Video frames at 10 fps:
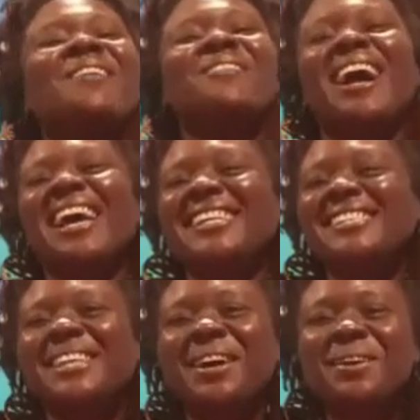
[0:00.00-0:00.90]
right,
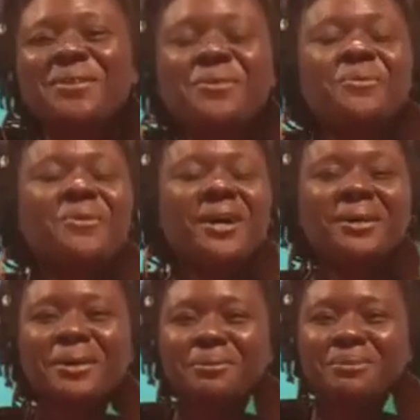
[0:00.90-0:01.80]
so
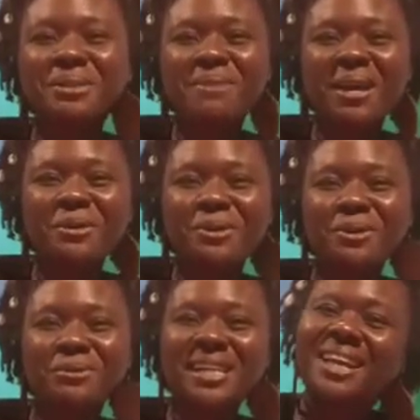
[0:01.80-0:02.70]
welcome to my
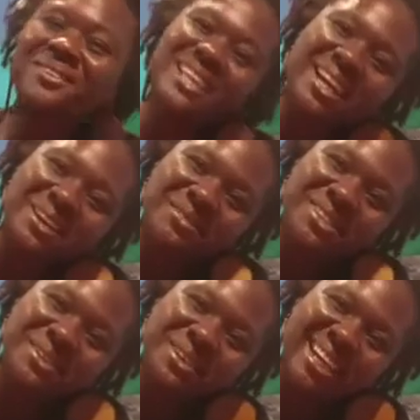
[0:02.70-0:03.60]
YouTube channel. Thank you for
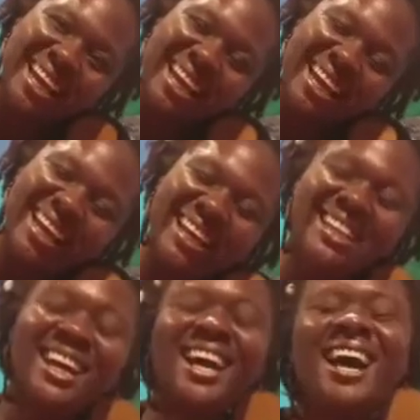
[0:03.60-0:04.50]
tuning in.
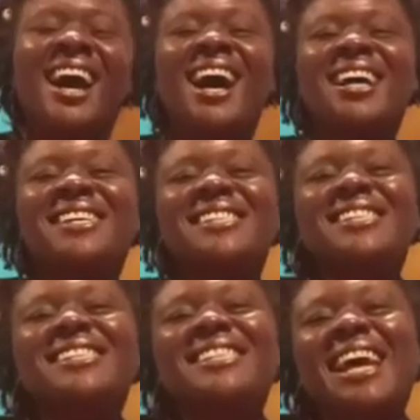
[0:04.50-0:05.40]

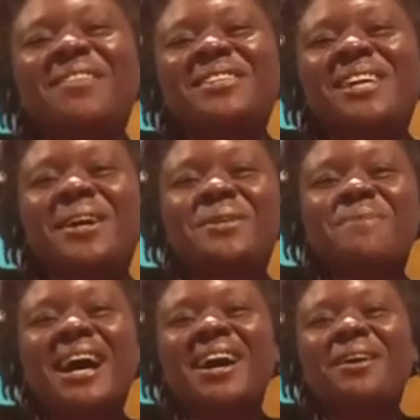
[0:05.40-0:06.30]
Today we're talking
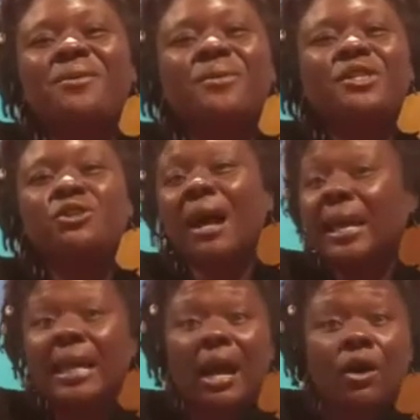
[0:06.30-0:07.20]
about
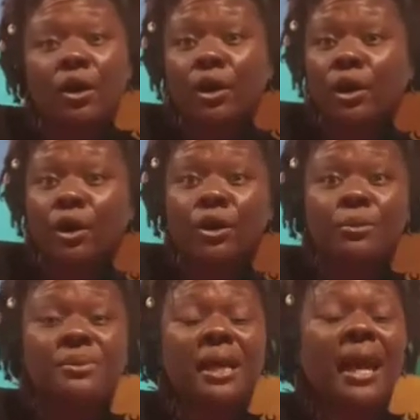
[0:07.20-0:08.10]
drying out
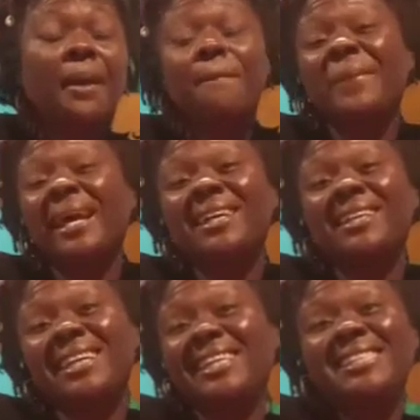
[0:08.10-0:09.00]
herbs and
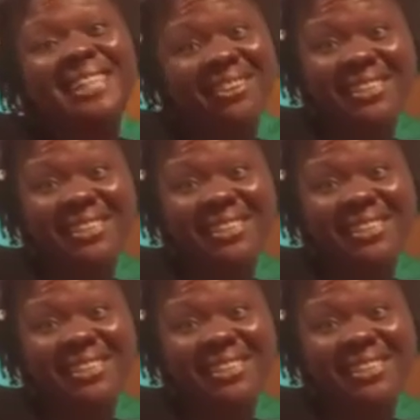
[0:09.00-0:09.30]
mainly Cerasee.